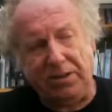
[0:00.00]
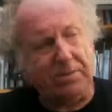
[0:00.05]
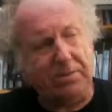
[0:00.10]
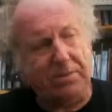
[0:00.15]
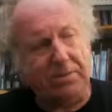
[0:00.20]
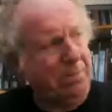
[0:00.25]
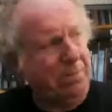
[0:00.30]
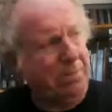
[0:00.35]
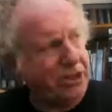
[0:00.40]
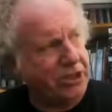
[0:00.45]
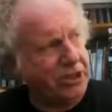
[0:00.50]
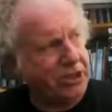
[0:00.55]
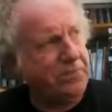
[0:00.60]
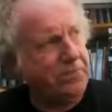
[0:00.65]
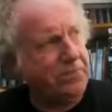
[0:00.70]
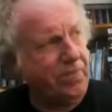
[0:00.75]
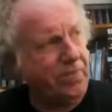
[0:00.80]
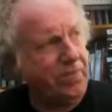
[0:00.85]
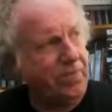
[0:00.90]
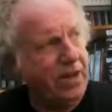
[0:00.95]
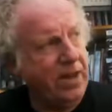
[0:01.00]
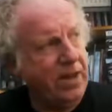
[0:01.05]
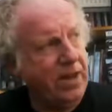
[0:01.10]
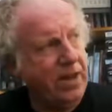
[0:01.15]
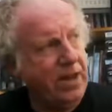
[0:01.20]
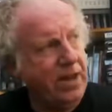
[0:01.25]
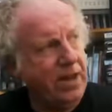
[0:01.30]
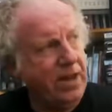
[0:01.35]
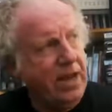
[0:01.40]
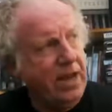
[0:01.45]
publisher,
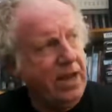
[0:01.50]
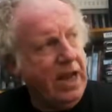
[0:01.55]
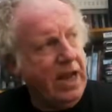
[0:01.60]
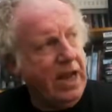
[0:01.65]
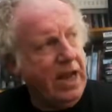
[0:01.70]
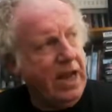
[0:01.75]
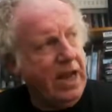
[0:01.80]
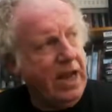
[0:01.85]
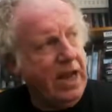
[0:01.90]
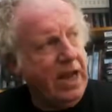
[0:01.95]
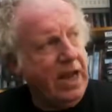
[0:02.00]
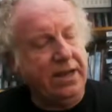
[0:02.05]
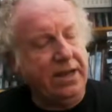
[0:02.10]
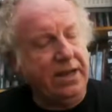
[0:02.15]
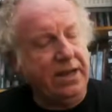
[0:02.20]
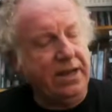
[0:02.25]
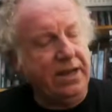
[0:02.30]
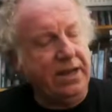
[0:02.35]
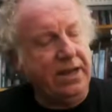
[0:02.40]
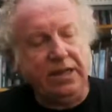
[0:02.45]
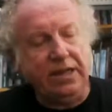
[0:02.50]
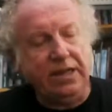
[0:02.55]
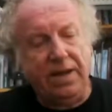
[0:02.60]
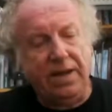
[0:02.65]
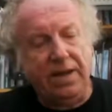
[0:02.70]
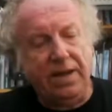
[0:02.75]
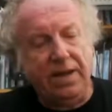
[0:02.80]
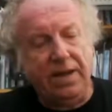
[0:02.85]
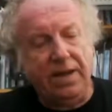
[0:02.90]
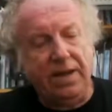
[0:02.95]
and uh,
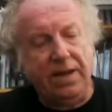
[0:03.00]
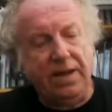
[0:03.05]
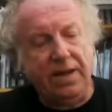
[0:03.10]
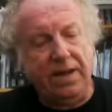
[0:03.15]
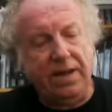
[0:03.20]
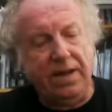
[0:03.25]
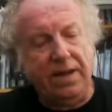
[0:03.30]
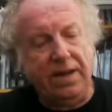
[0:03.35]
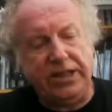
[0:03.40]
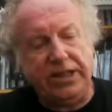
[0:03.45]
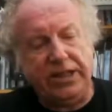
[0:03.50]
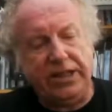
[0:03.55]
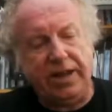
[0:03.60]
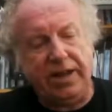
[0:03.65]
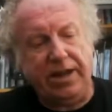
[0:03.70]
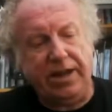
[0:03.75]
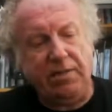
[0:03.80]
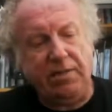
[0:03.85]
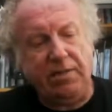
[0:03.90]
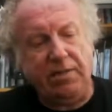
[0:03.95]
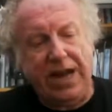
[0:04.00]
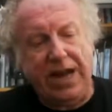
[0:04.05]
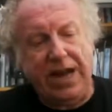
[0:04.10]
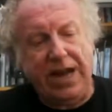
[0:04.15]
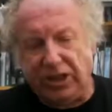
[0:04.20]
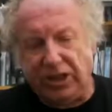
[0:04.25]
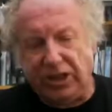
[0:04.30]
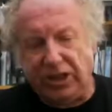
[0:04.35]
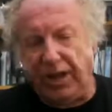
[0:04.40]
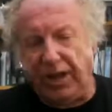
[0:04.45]
she
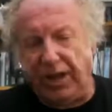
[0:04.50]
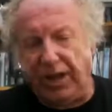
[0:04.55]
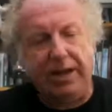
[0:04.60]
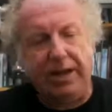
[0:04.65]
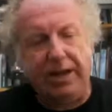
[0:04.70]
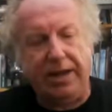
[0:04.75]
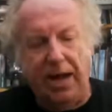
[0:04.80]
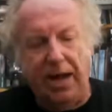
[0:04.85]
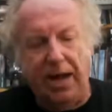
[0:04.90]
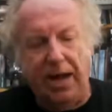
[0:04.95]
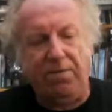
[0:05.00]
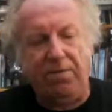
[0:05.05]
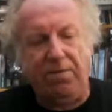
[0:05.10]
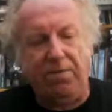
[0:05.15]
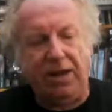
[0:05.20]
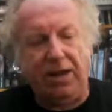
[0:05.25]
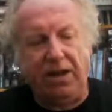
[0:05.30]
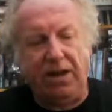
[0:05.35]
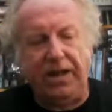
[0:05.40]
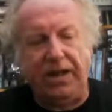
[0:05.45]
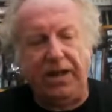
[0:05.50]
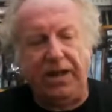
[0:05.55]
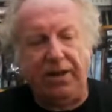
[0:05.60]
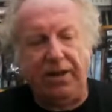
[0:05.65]
naturally uh, felt that